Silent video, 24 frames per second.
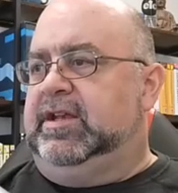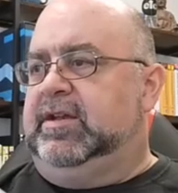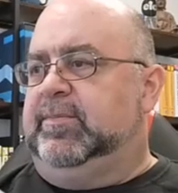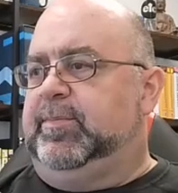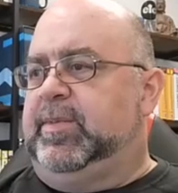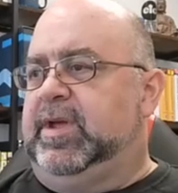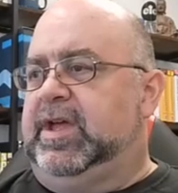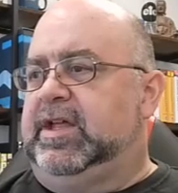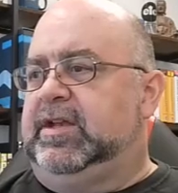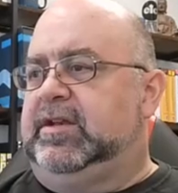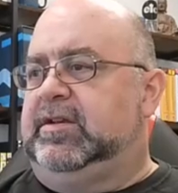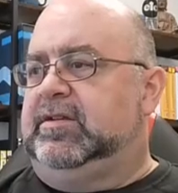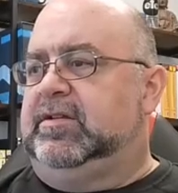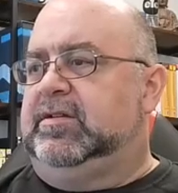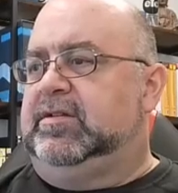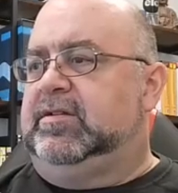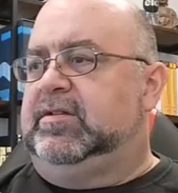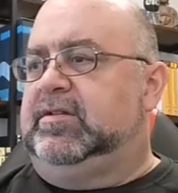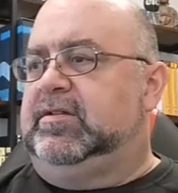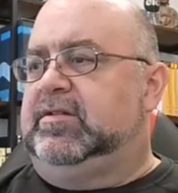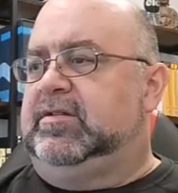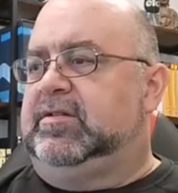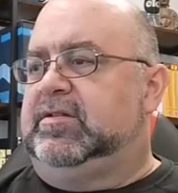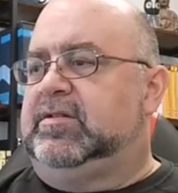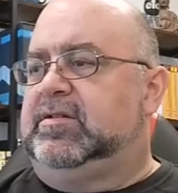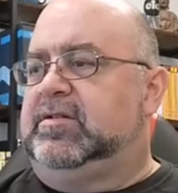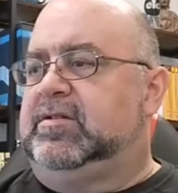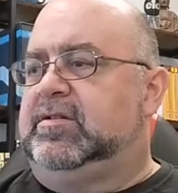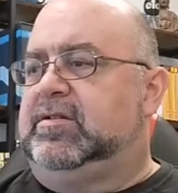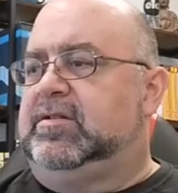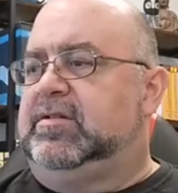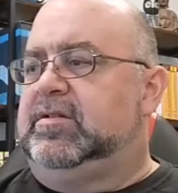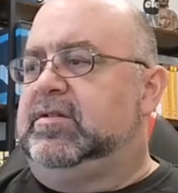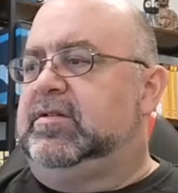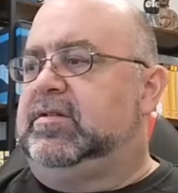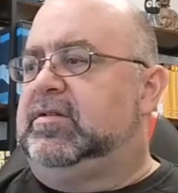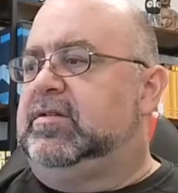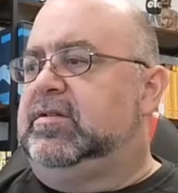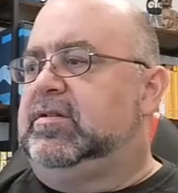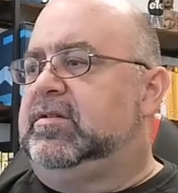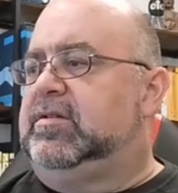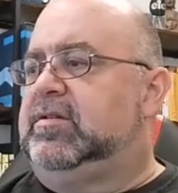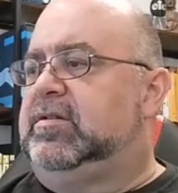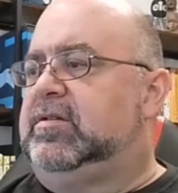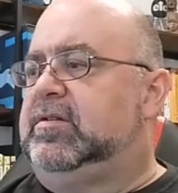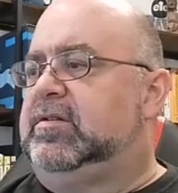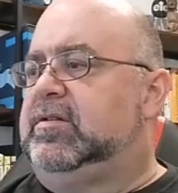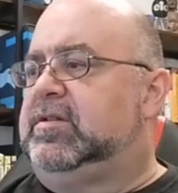And then it says stator
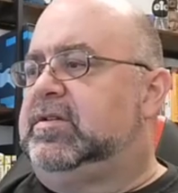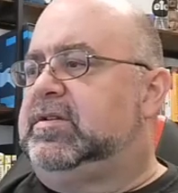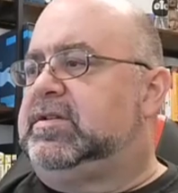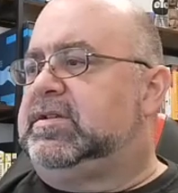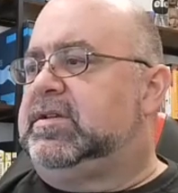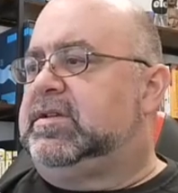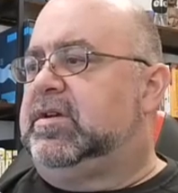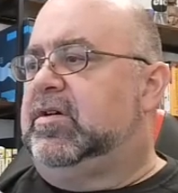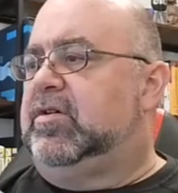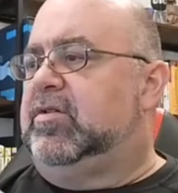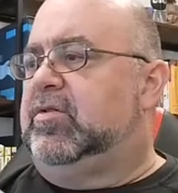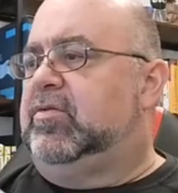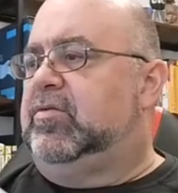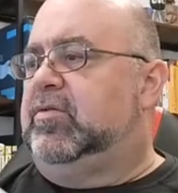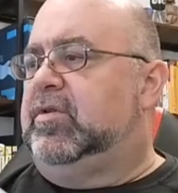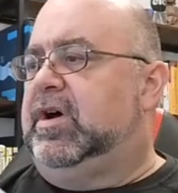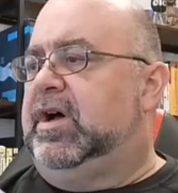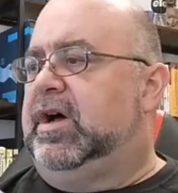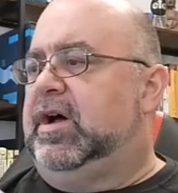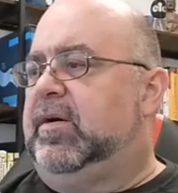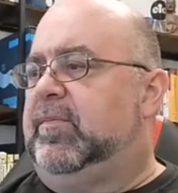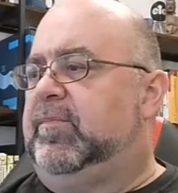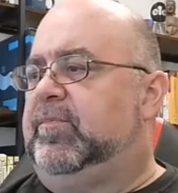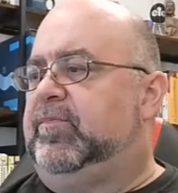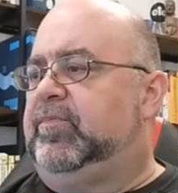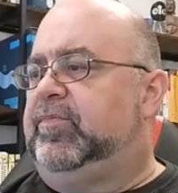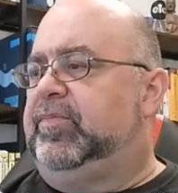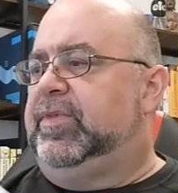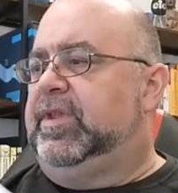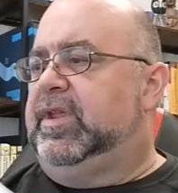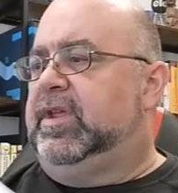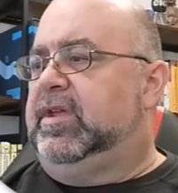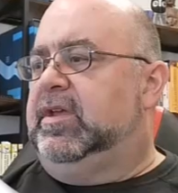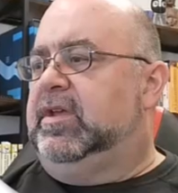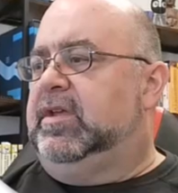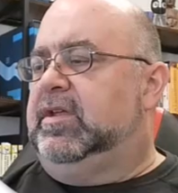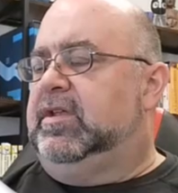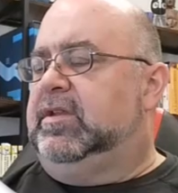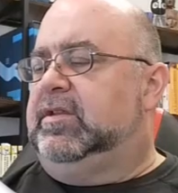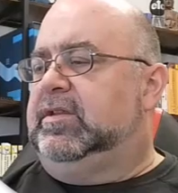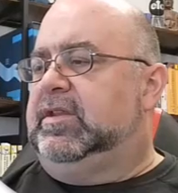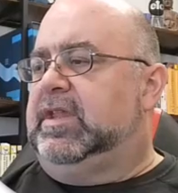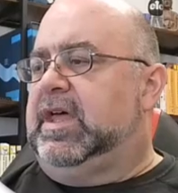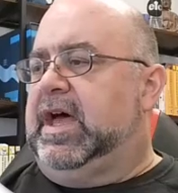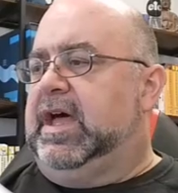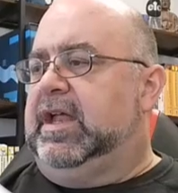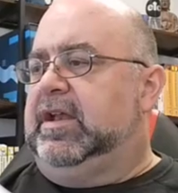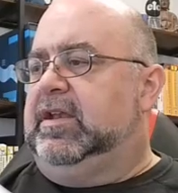electrical and stator eccentricity. Those
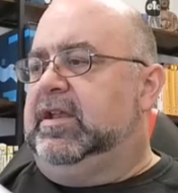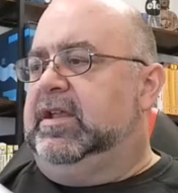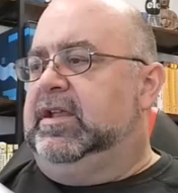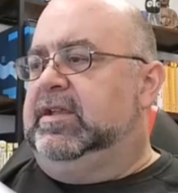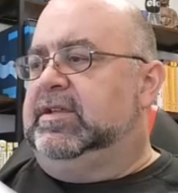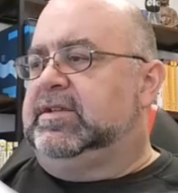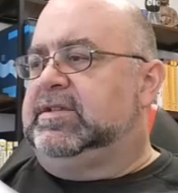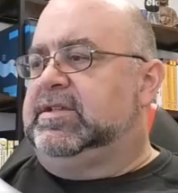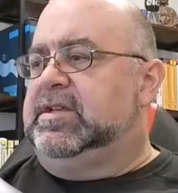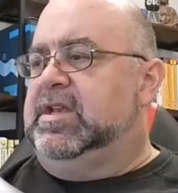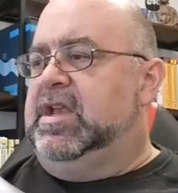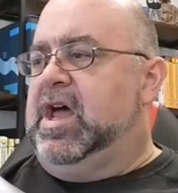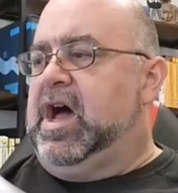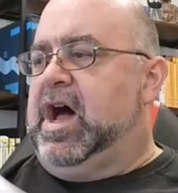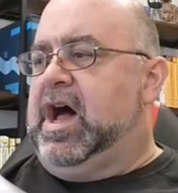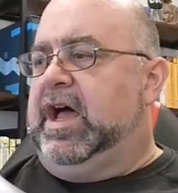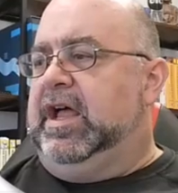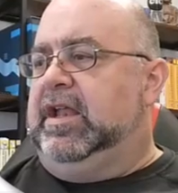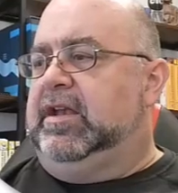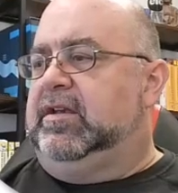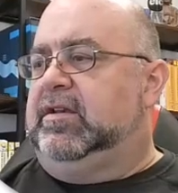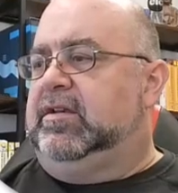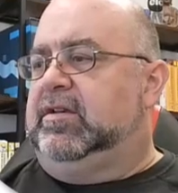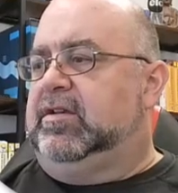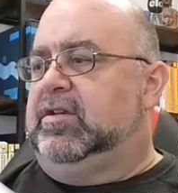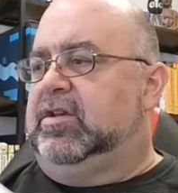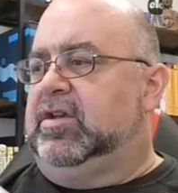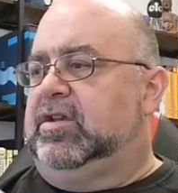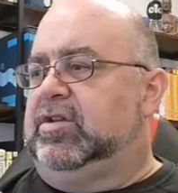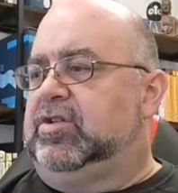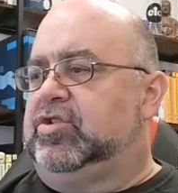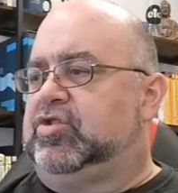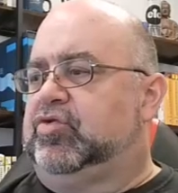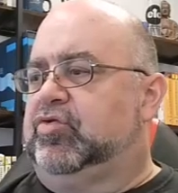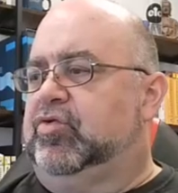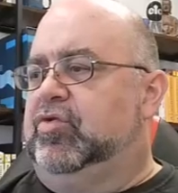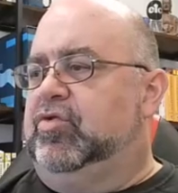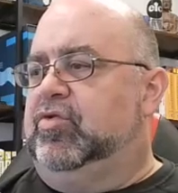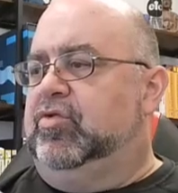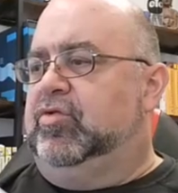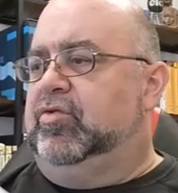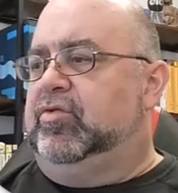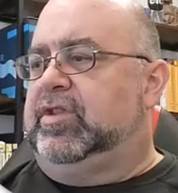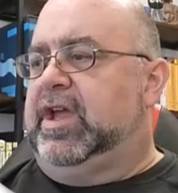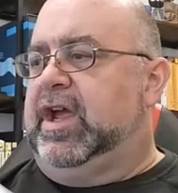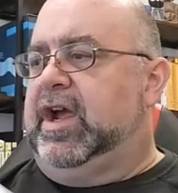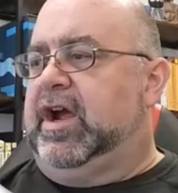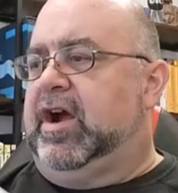are two conditions
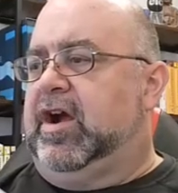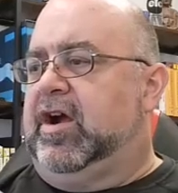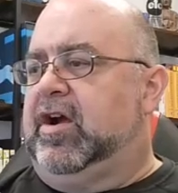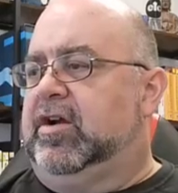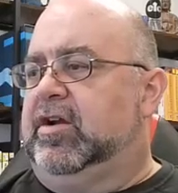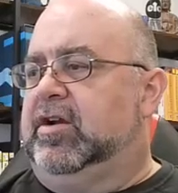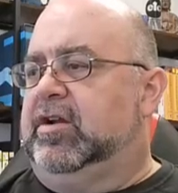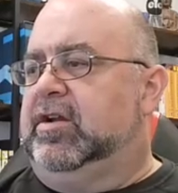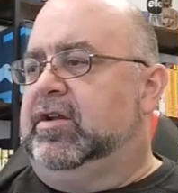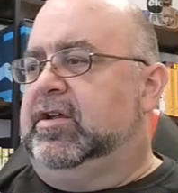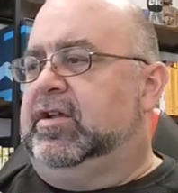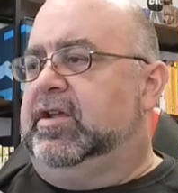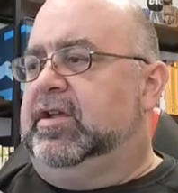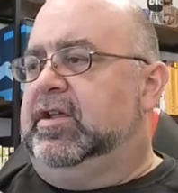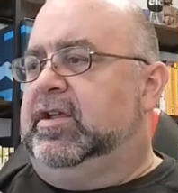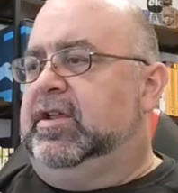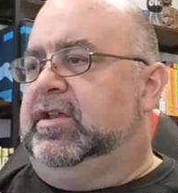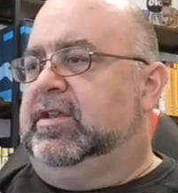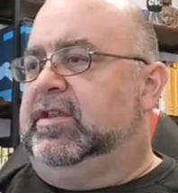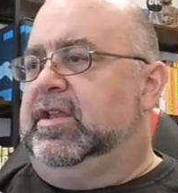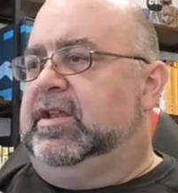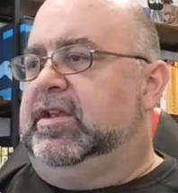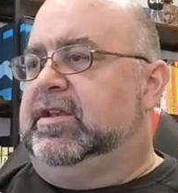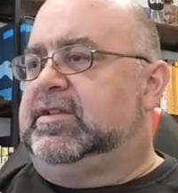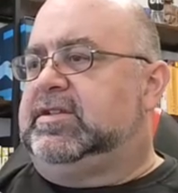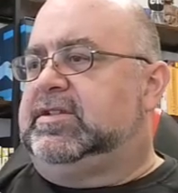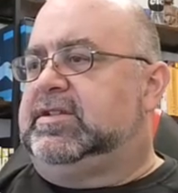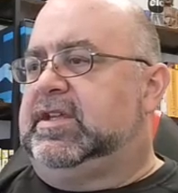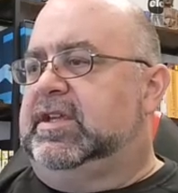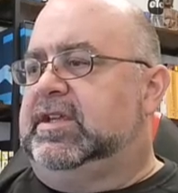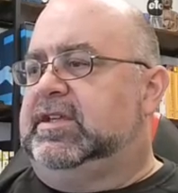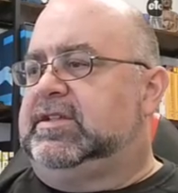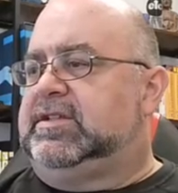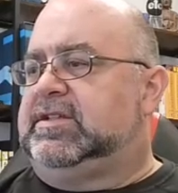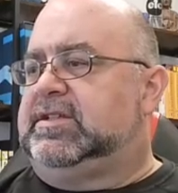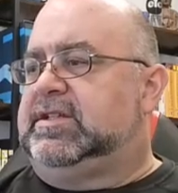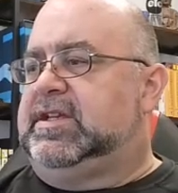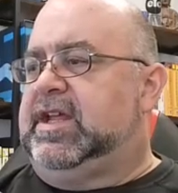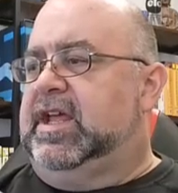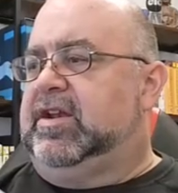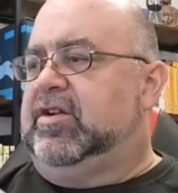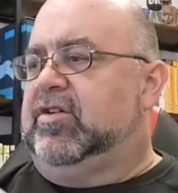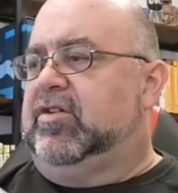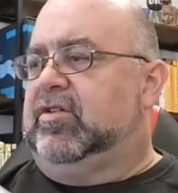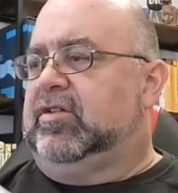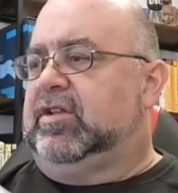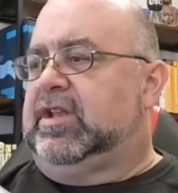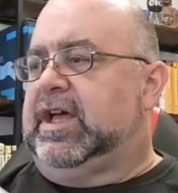that
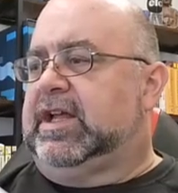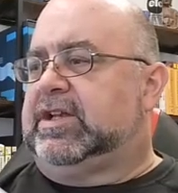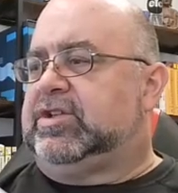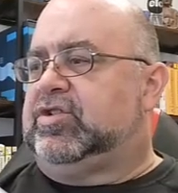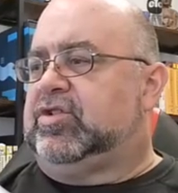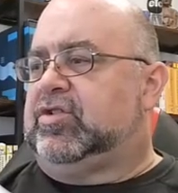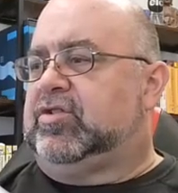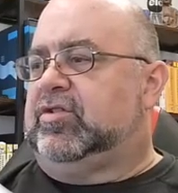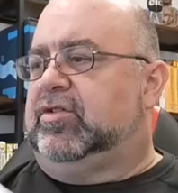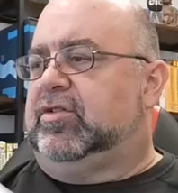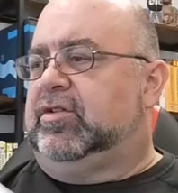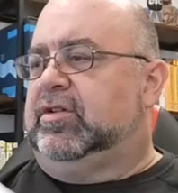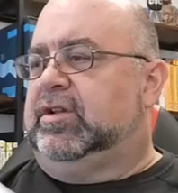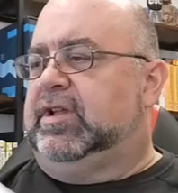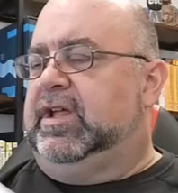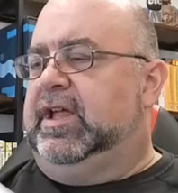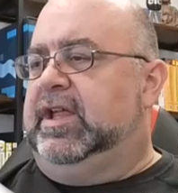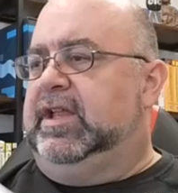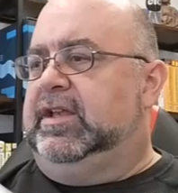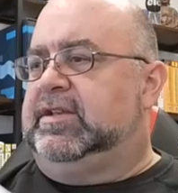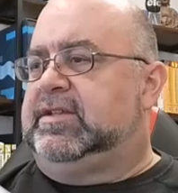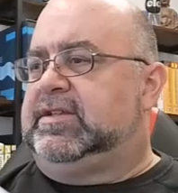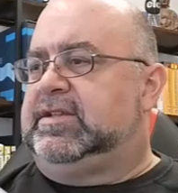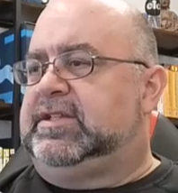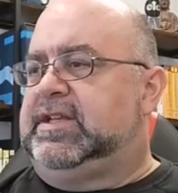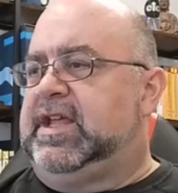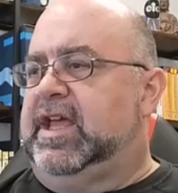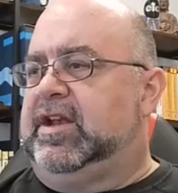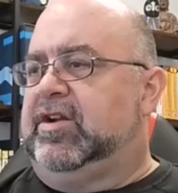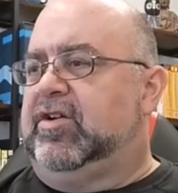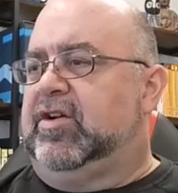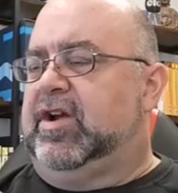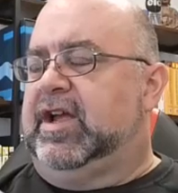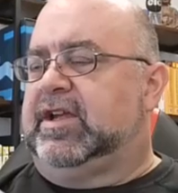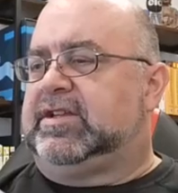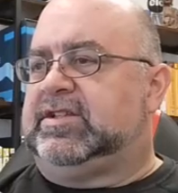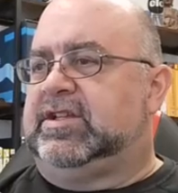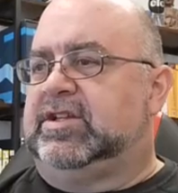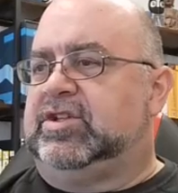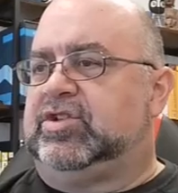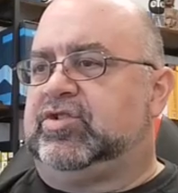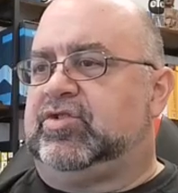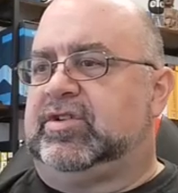existed in the other one that